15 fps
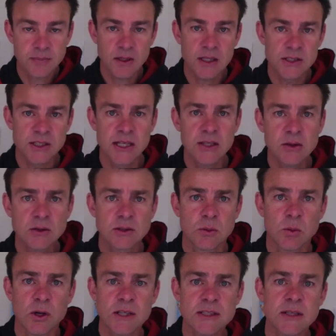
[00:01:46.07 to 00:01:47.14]
So you looked at
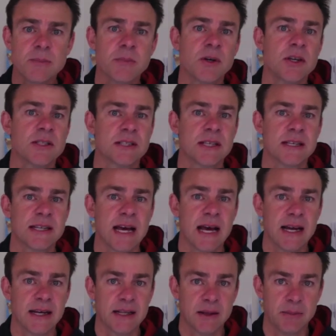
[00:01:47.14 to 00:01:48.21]
what has the person
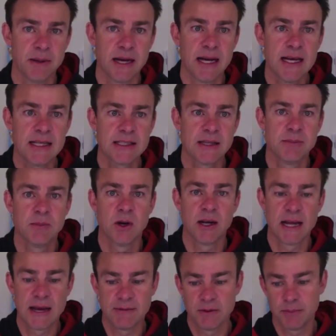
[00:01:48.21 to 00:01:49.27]
done in the past that might
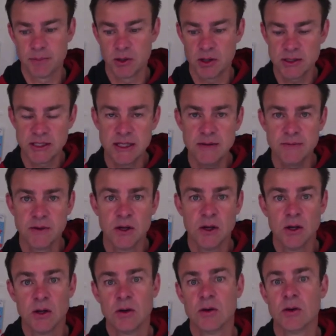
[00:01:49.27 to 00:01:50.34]
have a positive
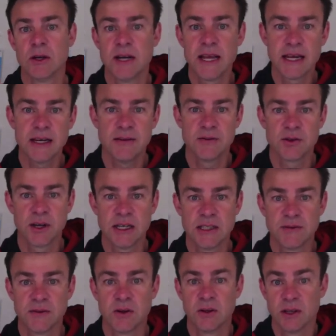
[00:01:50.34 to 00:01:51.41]
or a negative
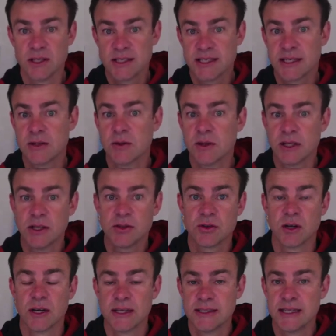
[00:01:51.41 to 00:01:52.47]
transfer on the skill that you're
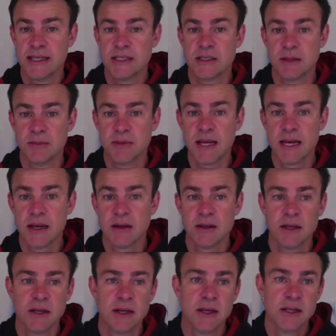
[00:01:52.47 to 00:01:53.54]
trying to teach them now.
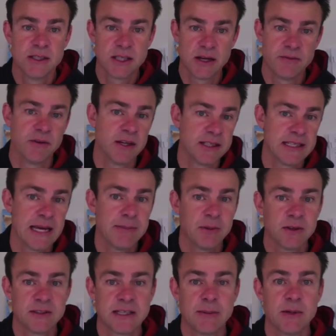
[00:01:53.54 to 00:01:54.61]
So for an example,
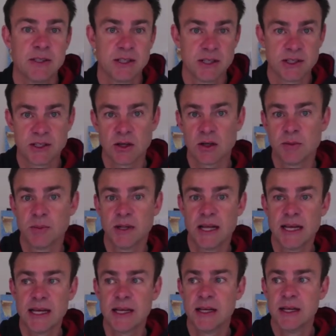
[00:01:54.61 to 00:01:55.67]
if someone's a soccer
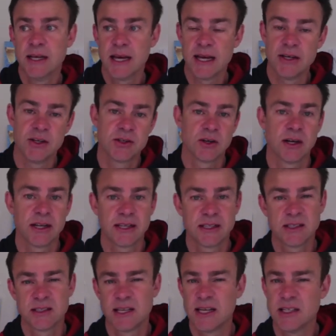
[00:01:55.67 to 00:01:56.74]
player and you try to
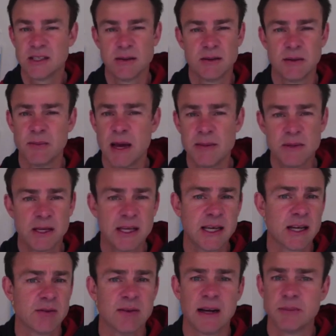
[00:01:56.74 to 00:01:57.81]
teach them to maybe
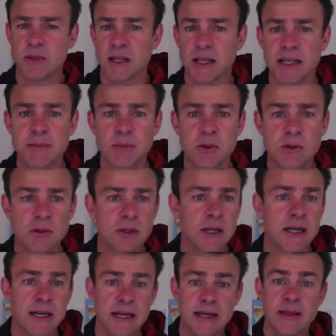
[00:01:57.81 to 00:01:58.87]
kick a rugby league ball,
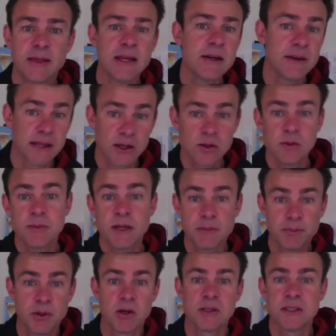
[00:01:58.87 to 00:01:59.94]
in theory there could be a
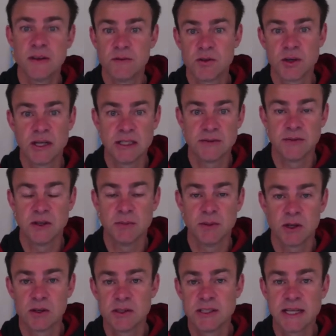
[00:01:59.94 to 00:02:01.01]
positive transfer
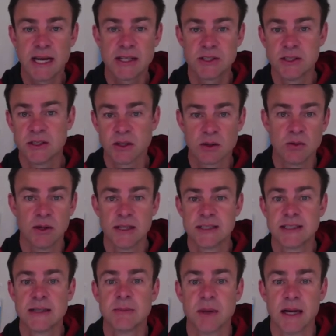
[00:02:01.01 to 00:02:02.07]
because the actions are quite
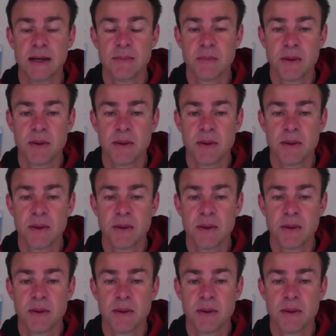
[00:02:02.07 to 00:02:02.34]
similar.